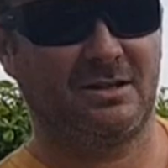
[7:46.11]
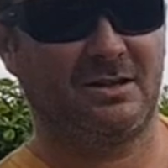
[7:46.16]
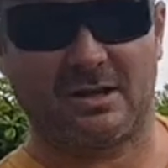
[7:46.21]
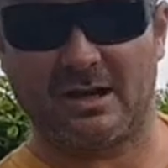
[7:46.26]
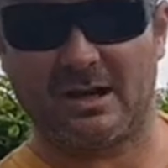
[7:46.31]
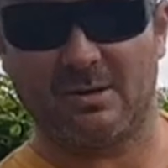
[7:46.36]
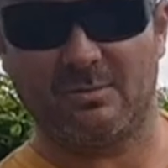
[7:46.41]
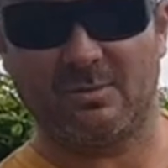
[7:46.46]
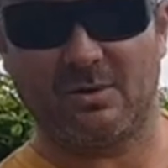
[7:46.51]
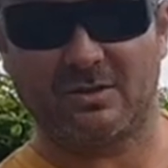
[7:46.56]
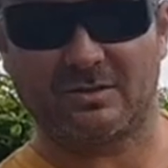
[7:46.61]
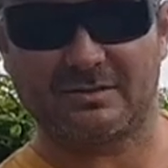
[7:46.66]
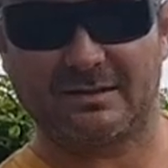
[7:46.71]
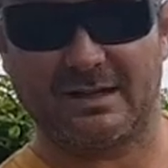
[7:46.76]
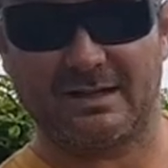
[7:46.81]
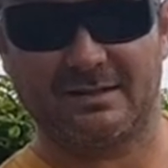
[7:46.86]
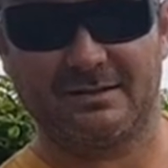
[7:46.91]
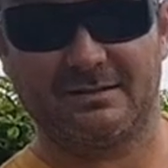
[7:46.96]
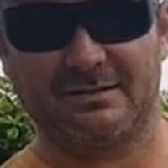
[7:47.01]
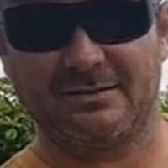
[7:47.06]
i gonna unbox
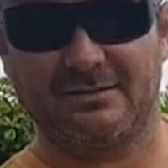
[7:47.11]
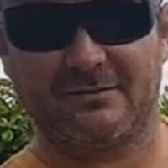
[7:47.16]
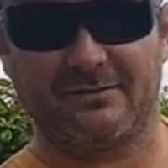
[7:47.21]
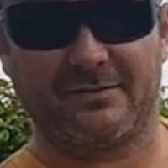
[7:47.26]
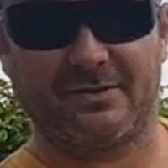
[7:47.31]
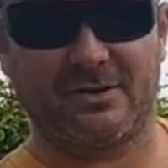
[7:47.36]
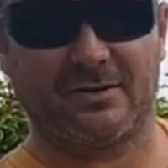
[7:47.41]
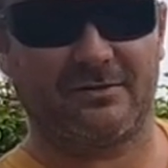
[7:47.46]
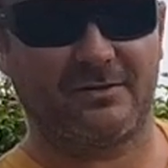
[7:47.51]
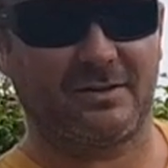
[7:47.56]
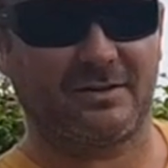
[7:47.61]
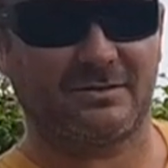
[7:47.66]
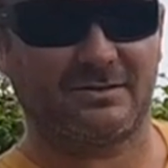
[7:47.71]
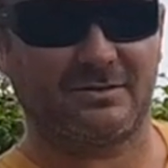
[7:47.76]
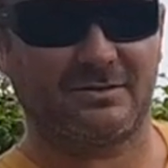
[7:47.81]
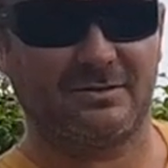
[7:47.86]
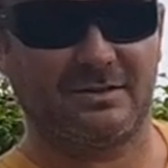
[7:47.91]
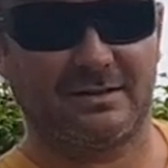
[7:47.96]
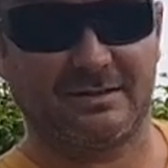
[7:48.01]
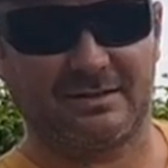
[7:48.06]
that very very
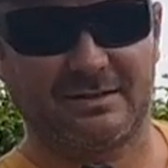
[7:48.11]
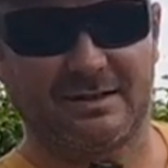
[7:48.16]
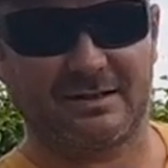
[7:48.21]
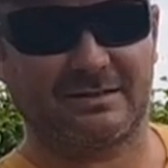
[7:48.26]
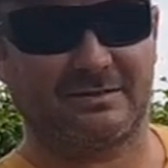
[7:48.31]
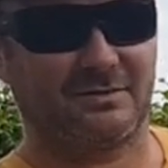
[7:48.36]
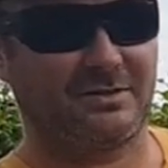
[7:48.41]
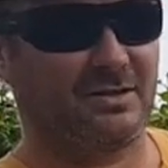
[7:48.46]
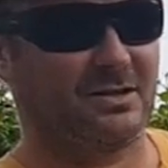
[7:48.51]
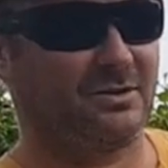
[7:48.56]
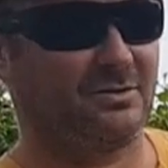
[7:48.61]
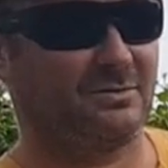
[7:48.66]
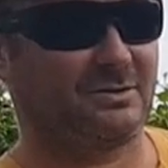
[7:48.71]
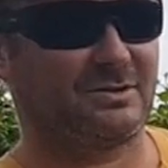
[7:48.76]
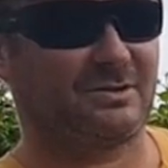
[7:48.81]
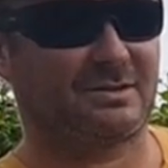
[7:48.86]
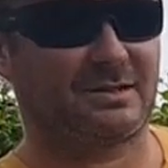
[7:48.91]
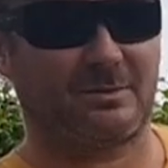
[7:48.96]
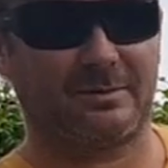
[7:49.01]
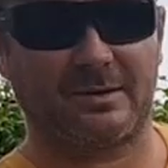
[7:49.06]
soon in the next video
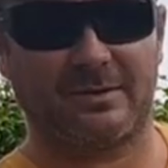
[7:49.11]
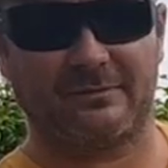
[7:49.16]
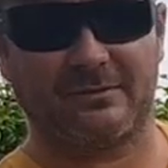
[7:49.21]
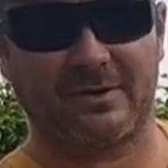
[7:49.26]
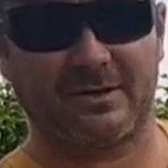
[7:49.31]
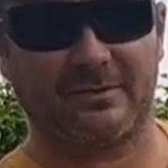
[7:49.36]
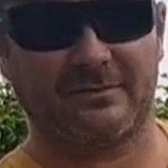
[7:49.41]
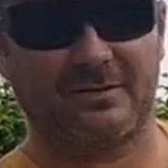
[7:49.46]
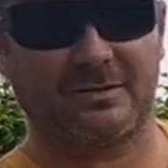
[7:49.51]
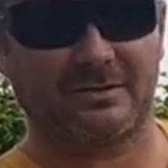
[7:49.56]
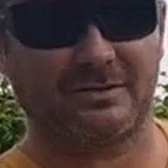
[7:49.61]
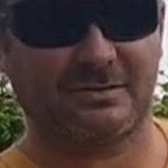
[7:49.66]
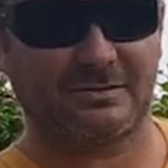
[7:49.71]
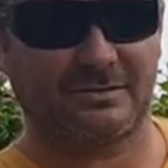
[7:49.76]
which is coming up very very